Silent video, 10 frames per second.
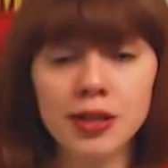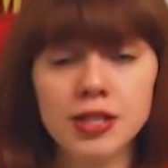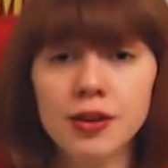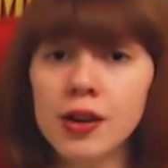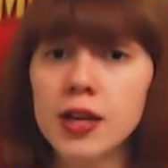
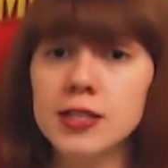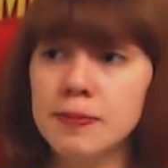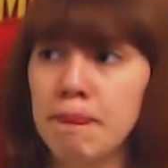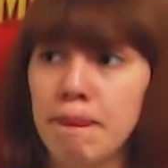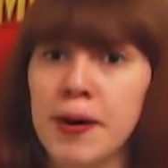series,
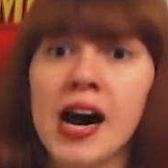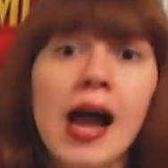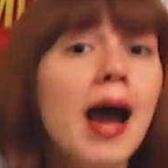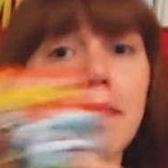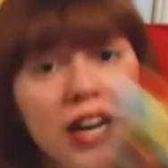but
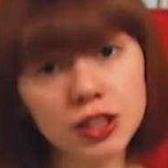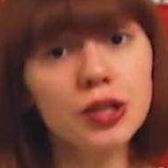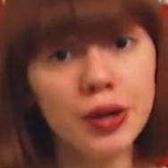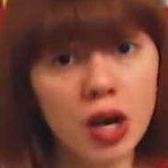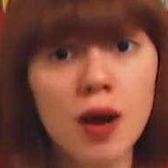I'm back to
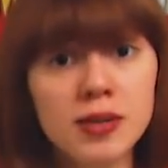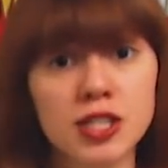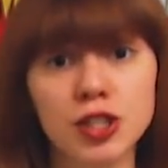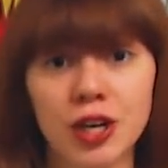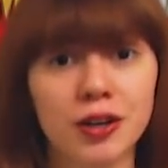doing comics
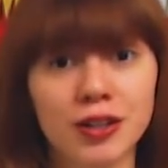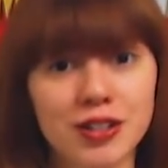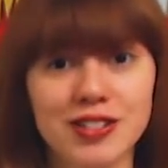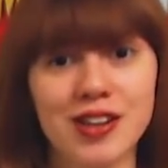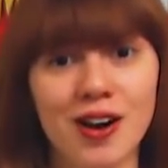in general,
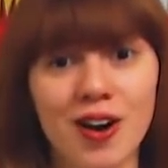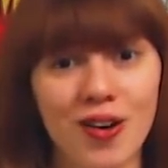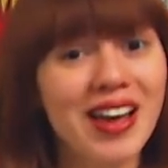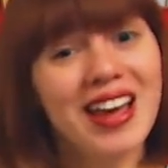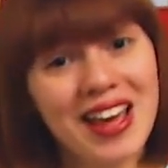so
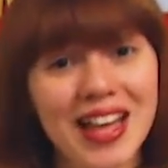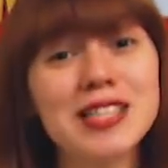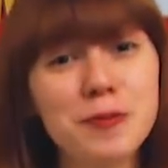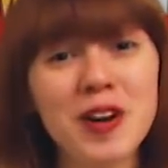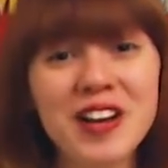
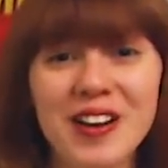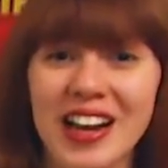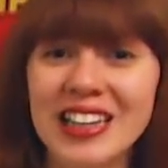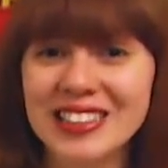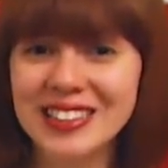that's pretty
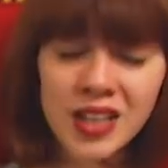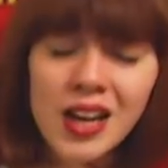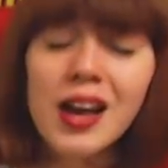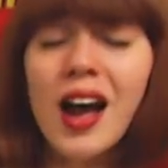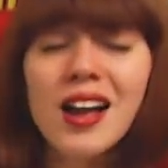great.
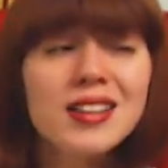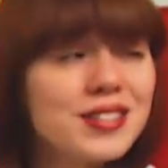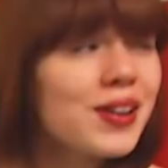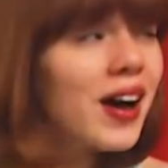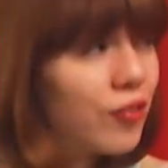I
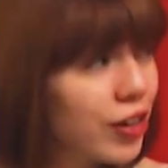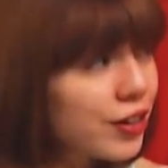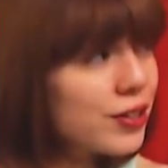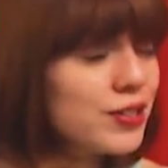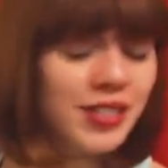also have a
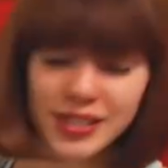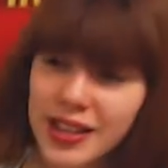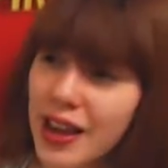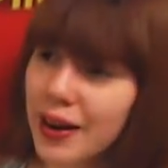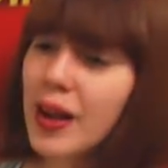new
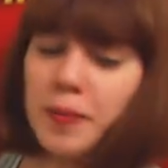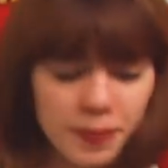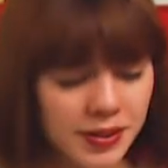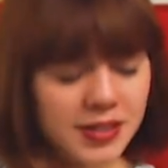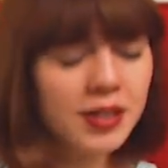setup,
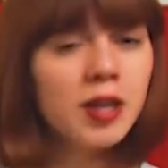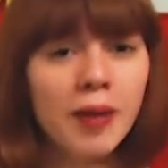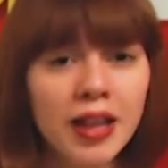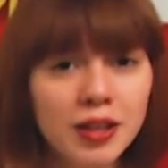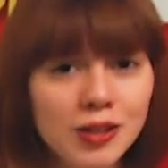still in
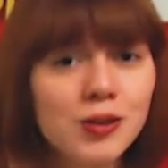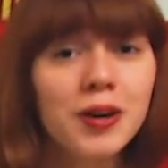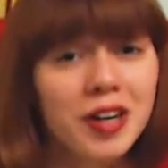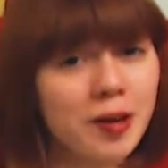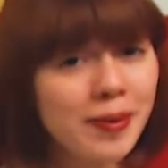my little
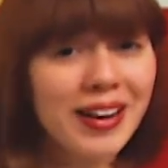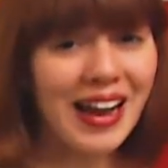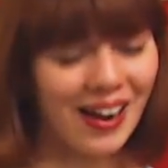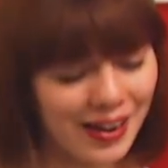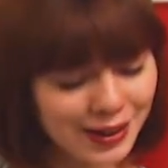corner, but
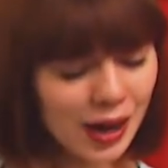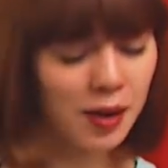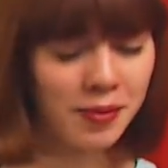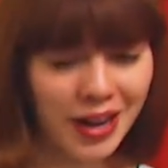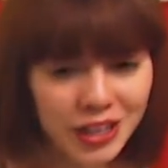now I
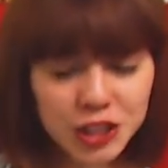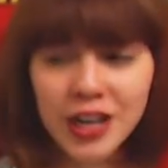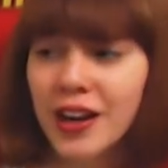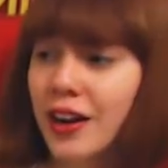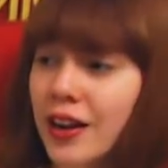got my
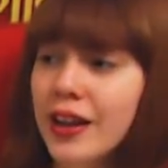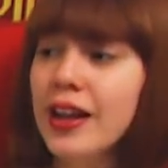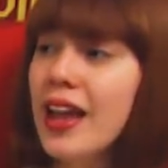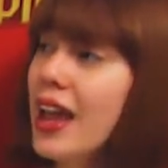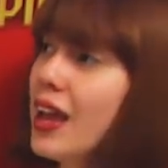chair,
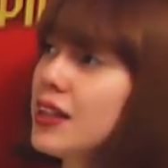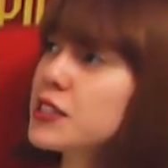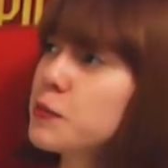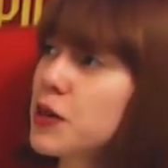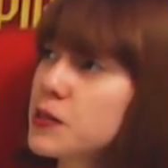and
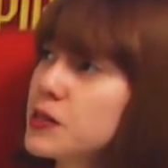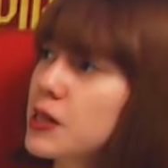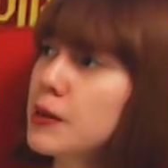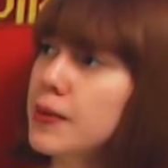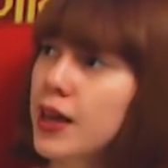it's
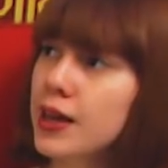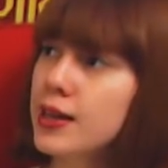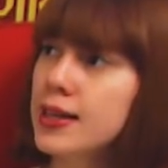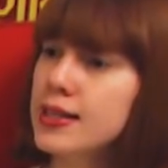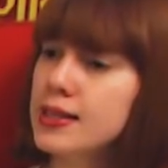mostly
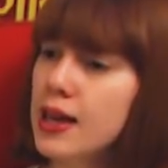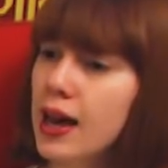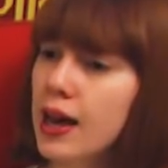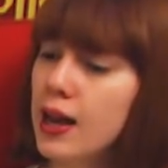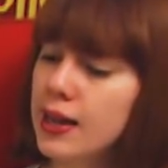because
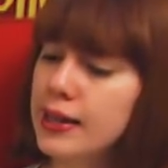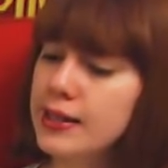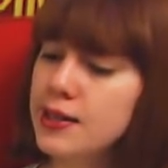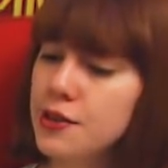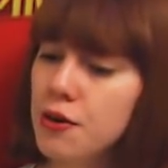
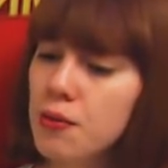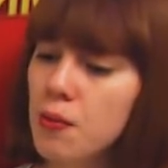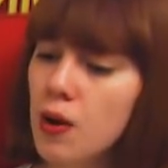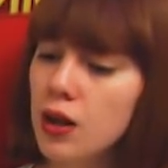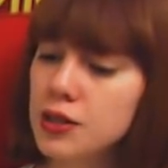I don't
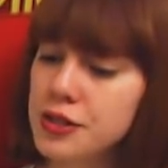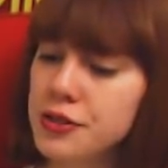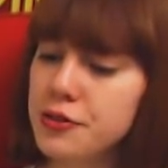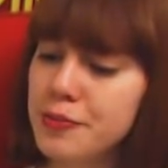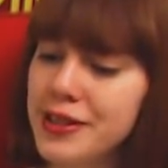want
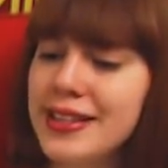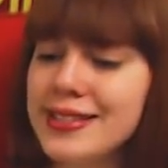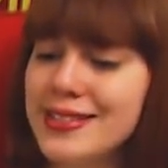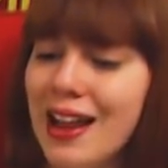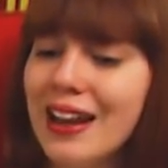to be
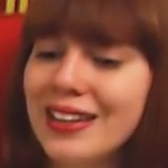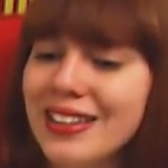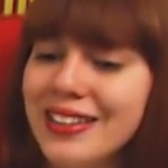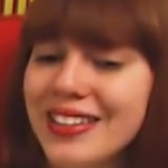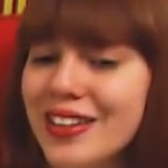
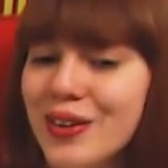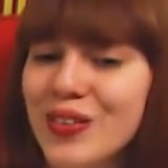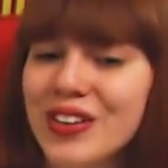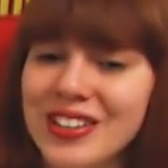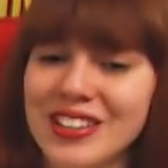standing in a
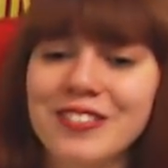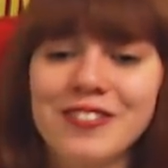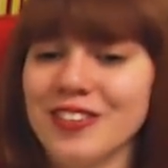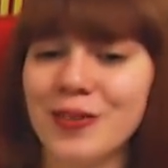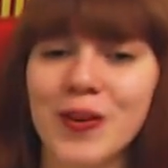corner
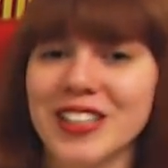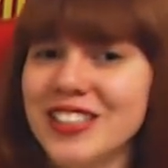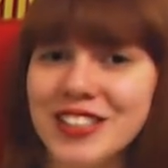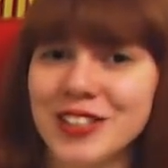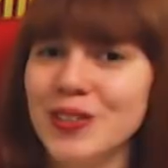for 1
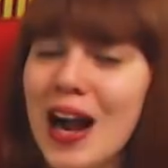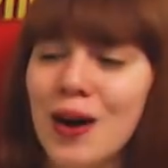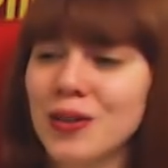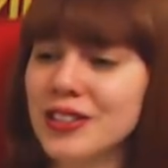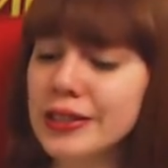to 2
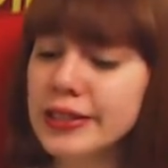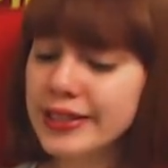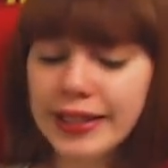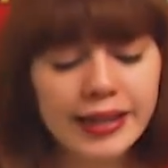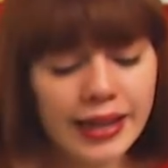hours,
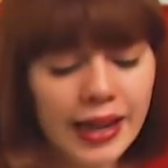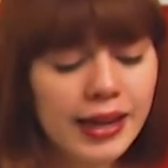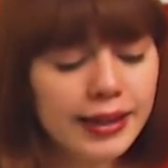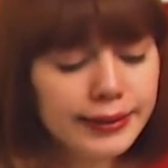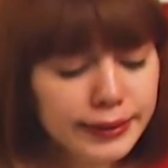
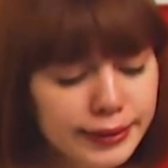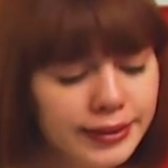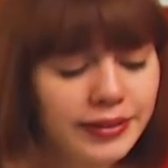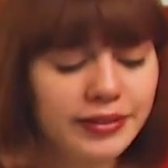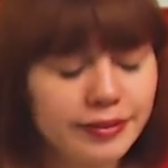
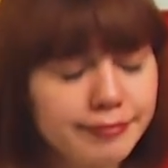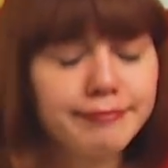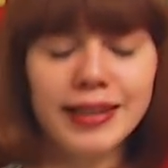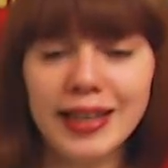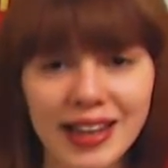and
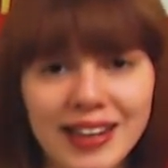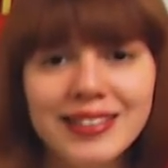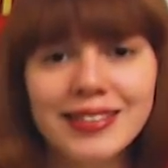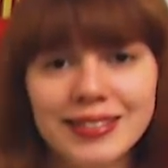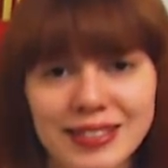yeah,
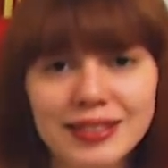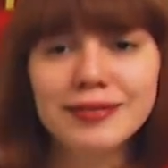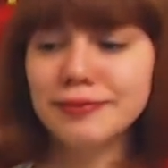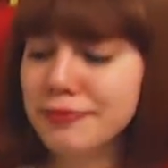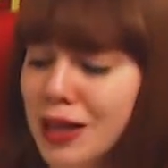this is
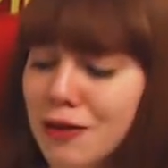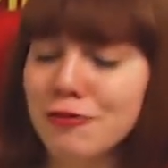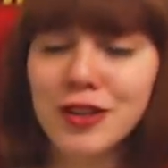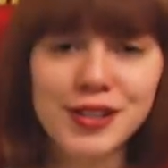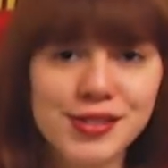
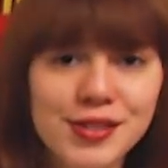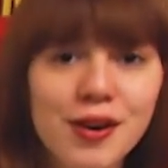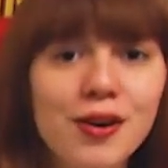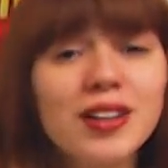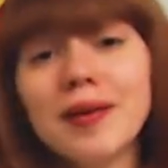comfy,
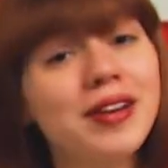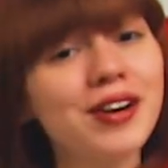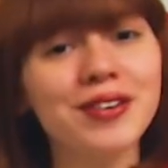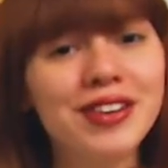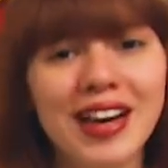so let me know
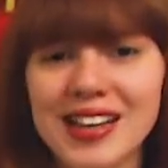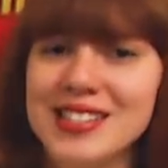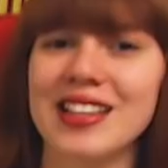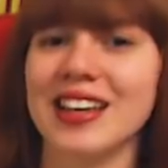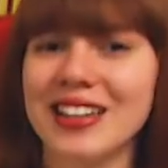what you guys
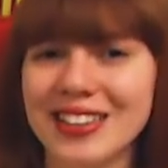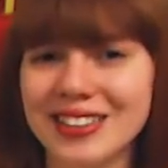think.